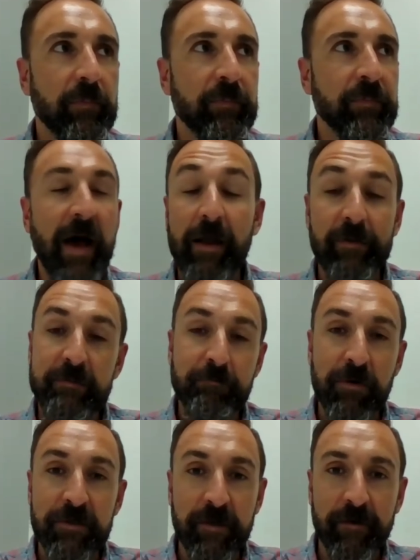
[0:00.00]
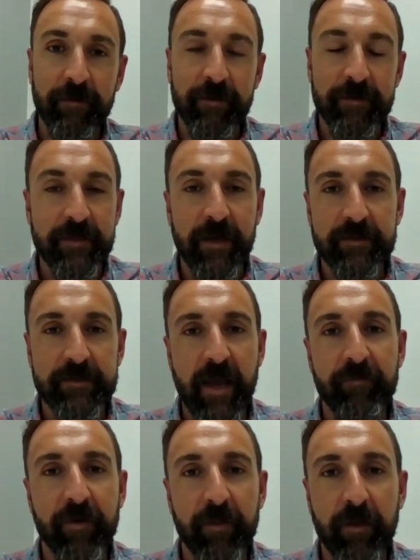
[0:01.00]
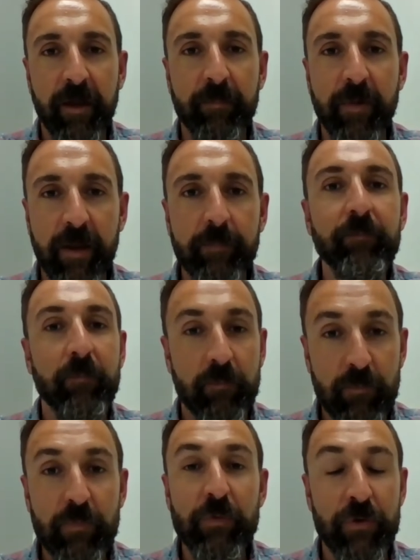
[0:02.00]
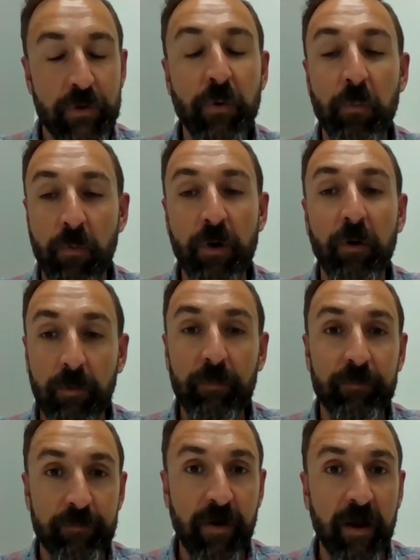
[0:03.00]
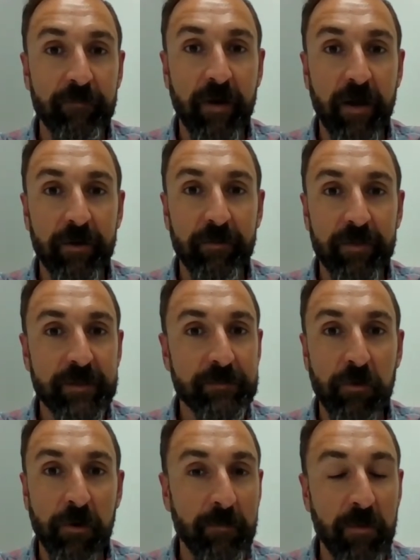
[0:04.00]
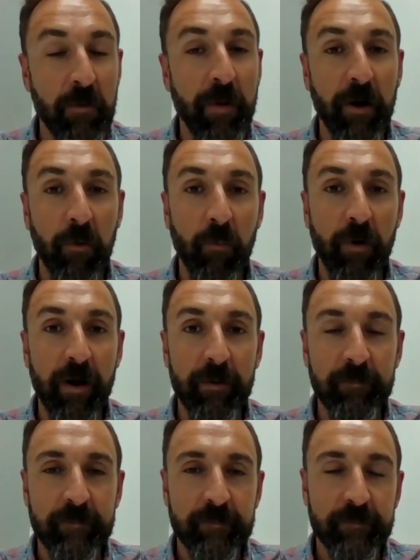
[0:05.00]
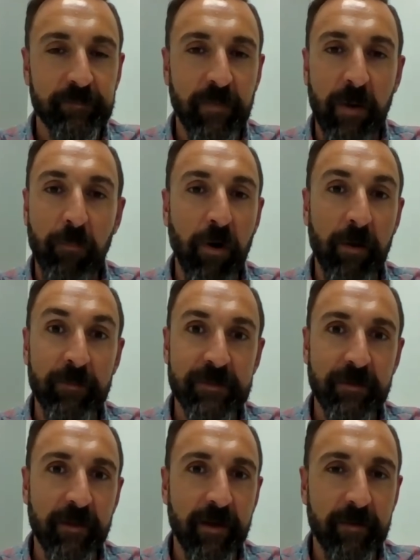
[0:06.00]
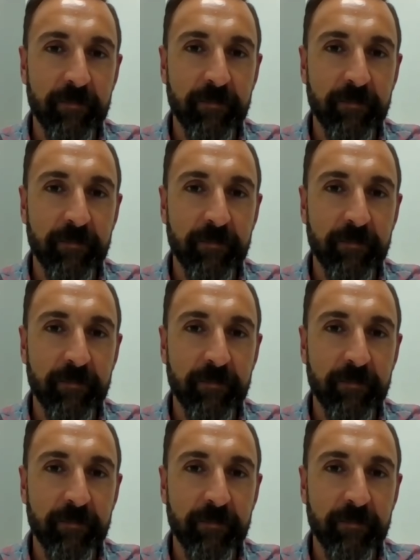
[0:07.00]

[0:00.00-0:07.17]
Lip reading: not particularly tech savvy like me, you will find value in this program no matter what. I promise you that.